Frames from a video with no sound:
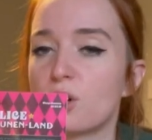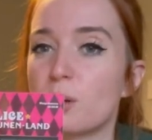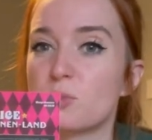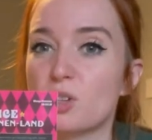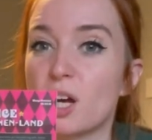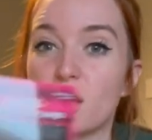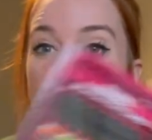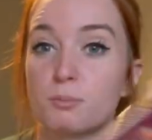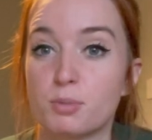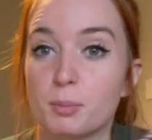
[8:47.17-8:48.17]
I'm sure
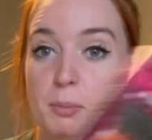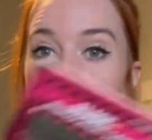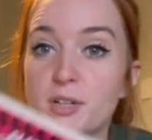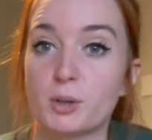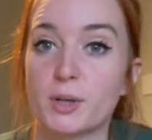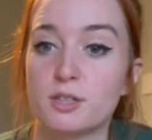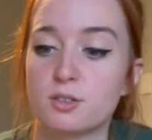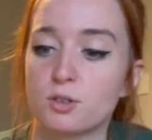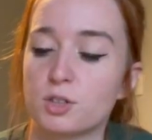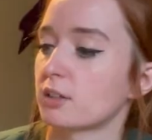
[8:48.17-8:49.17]
I'll probably read it quite
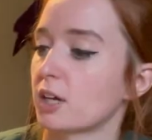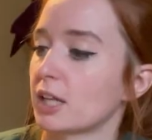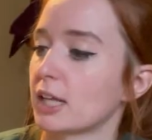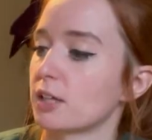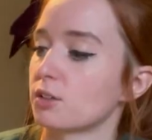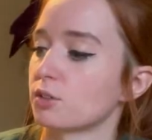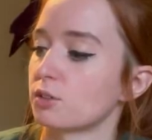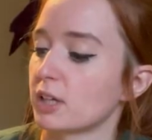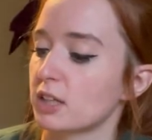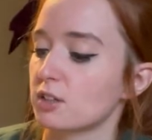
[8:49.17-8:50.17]
soon and let you
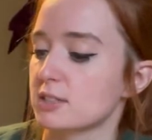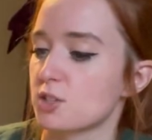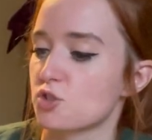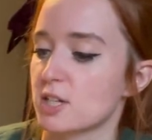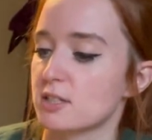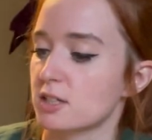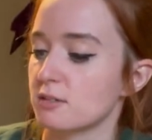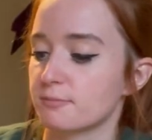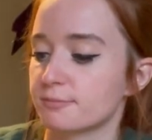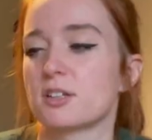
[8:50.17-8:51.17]
know. It looks
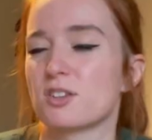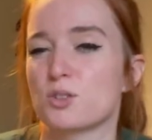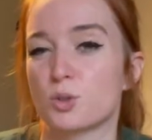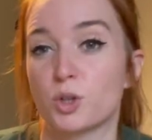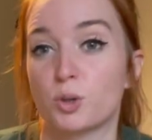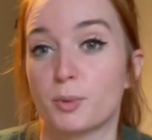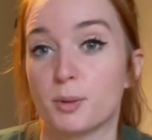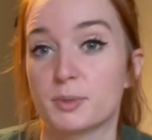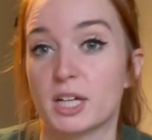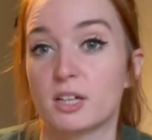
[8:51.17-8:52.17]
interesting. Another Tokyo
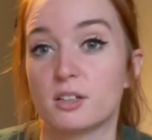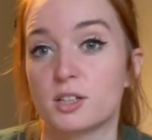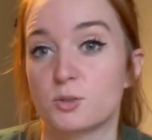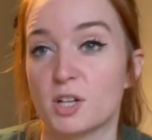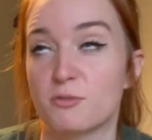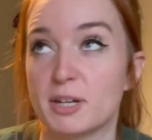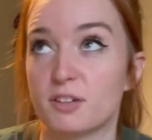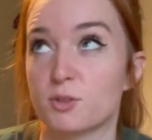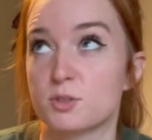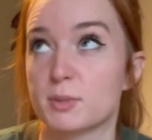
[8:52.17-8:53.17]
Pop title. I don't have many
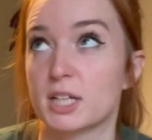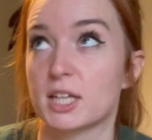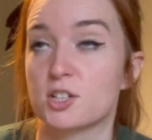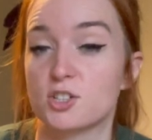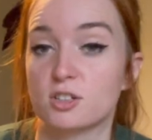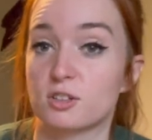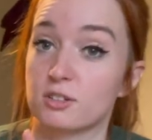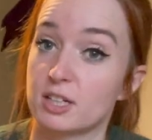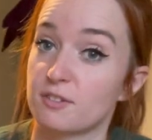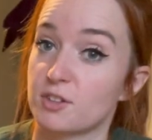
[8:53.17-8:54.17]
of those in my collection, not
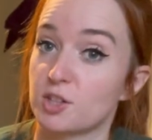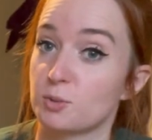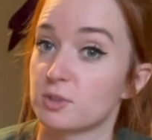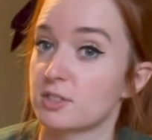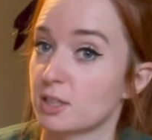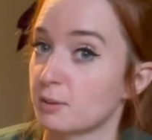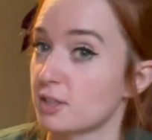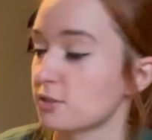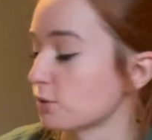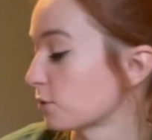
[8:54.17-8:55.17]
any of the new ones anyway,
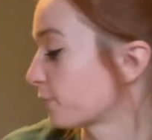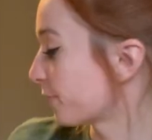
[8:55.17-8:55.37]
so